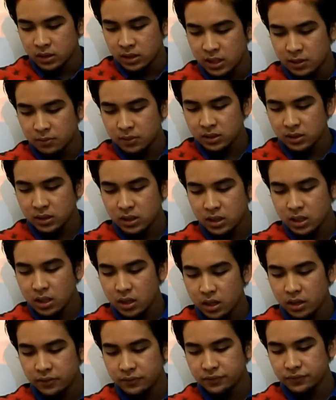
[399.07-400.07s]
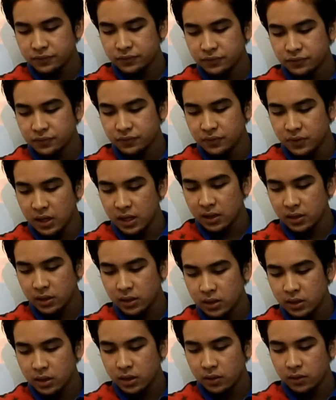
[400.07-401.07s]
The ability of
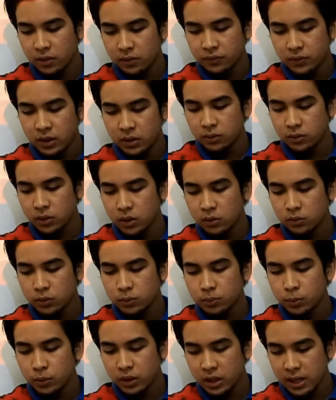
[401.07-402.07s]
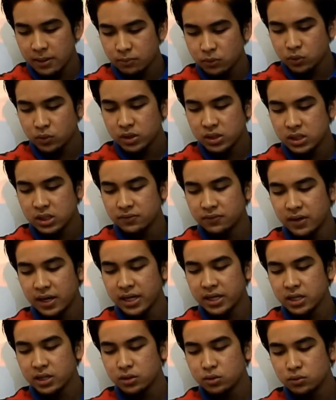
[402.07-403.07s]
our program to achieve
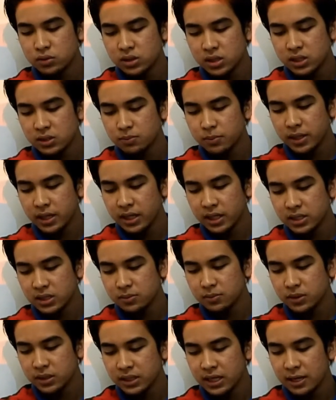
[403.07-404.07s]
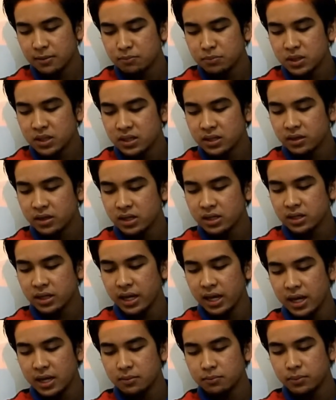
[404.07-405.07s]
higher usage by customer can be greatly
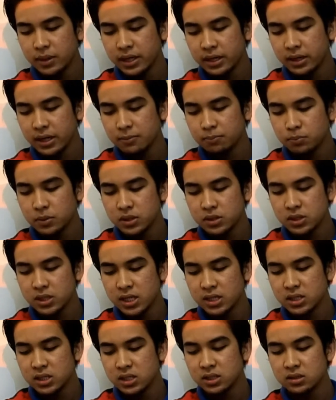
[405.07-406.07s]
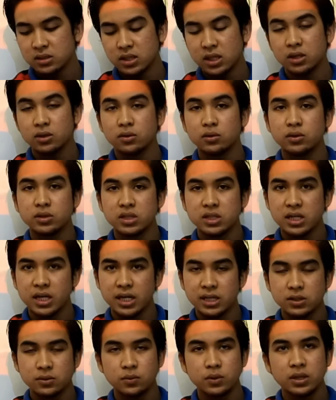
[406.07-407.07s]
enhanced by rapid changing technology.
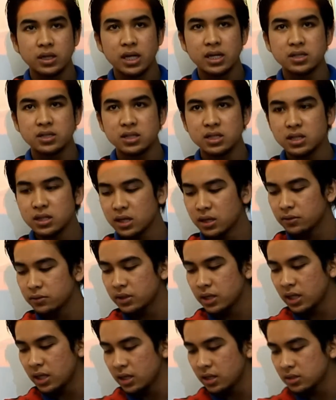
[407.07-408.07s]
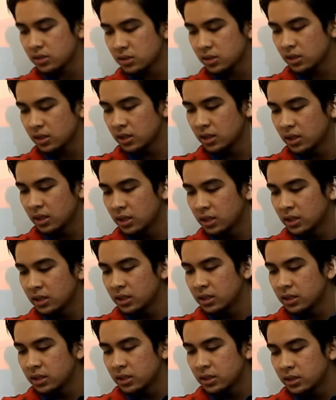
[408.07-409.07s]
As we can see nowadays,
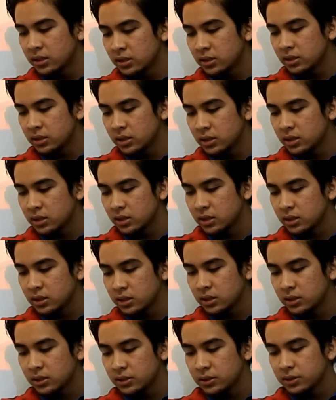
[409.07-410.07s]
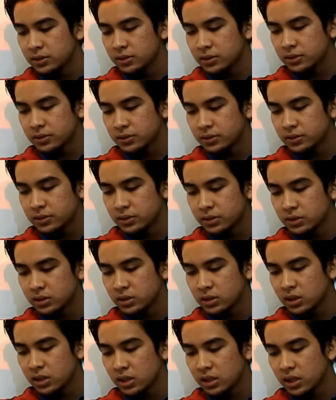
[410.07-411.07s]
the
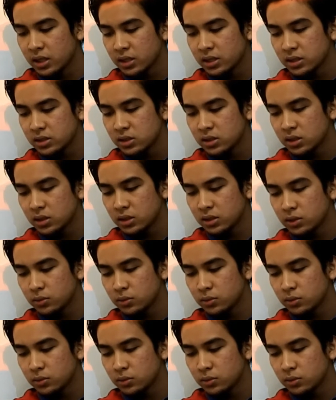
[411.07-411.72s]
encourage